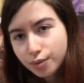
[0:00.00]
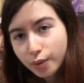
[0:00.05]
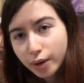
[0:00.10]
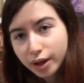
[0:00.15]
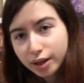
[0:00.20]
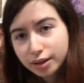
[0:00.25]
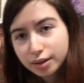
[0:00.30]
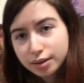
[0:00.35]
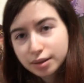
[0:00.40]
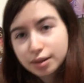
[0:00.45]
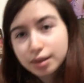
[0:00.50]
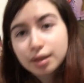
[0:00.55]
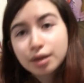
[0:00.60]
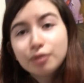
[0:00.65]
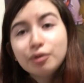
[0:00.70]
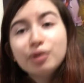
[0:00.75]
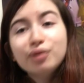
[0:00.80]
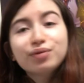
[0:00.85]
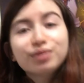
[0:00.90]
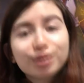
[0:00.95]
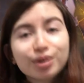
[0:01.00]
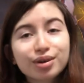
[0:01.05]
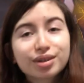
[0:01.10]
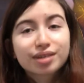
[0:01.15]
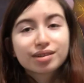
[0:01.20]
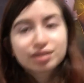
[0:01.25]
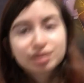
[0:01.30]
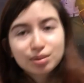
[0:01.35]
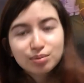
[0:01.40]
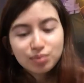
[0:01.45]
Well, we've
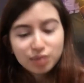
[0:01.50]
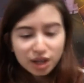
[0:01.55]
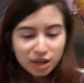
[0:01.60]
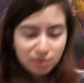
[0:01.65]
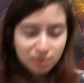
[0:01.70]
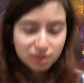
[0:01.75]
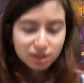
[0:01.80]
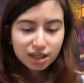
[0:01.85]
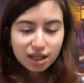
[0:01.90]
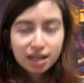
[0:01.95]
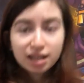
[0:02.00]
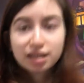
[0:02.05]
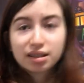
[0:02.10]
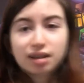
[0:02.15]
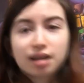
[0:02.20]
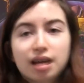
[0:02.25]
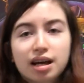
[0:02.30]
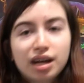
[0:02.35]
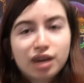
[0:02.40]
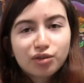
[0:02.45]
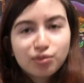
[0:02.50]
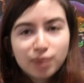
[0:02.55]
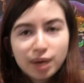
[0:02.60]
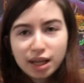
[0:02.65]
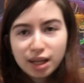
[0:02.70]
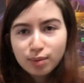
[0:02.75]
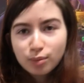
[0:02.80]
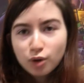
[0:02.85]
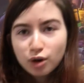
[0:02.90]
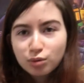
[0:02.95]
looked at some memes, and I have
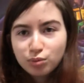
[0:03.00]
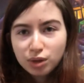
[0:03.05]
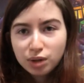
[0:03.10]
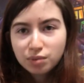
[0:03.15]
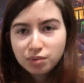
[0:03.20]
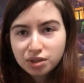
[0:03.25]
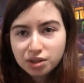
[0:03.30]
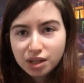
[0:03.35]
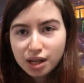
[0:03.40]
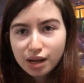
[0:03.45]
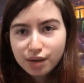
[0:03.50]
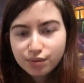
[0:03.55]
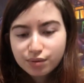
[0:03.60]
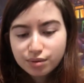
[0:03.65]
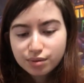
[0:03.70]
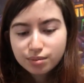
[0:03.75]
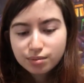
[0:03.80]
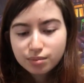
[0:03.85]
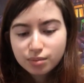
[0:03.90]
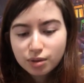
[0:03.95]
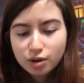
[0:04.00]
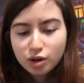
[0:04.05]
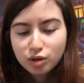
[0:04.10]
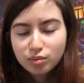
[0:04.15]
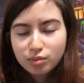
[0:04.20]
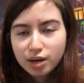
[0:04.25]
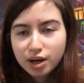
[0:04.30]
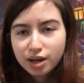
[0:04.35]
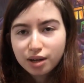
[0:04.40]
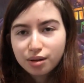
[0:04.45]
many more memes saved
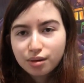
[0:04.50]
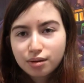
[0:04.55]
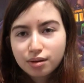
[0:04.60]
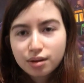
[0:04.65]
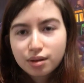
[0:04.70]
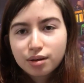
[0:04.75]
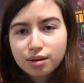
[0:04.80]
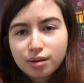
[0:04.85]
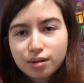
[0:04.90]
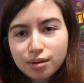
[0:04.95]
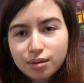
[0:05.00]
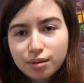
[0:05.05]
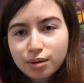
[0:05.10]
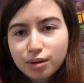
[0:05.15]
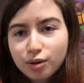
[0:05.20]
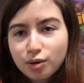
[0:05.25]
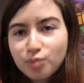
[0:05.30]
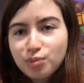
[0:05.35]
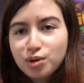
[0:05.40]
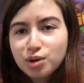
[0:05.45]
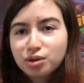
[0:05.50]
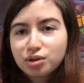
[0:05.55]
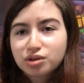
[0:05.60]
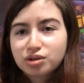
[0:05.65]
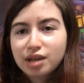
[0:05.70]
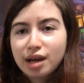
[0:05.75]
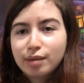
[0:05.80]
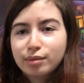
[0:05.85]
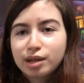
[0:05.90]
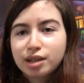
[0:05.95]
on my
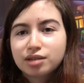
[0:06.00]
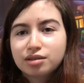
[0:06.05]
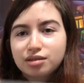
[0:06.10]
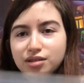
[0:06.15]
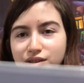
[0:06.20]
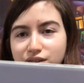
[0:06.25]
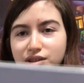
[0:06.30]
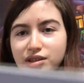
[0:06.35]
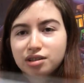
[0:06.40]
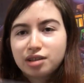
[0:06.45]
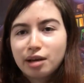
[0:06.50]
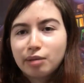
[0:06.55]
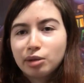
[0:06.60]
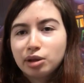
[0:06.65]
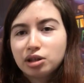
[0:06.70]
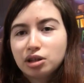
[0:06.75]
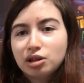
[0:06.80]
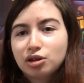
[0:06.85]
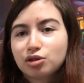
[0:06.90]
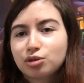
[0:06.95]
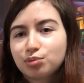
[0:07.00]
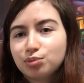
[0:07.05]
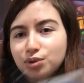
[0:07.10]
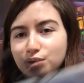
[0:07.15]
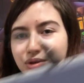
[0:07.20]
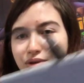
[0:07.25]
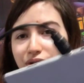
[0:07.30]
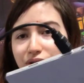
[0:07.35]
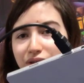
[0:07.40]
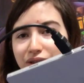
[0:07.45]
computer tablet. This is a tablet and a
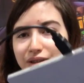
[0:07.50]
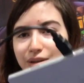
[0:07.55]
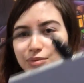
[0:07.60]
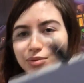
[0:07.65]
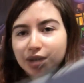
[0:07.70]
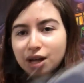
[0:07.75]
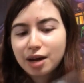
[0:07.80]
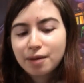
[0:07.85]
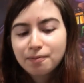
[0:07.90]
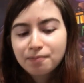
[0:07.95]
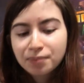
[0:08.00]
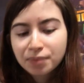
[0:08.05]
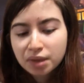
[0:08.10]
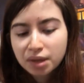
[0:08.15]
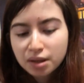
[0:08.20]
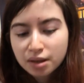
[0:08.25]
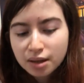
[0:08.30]
computer at the same time.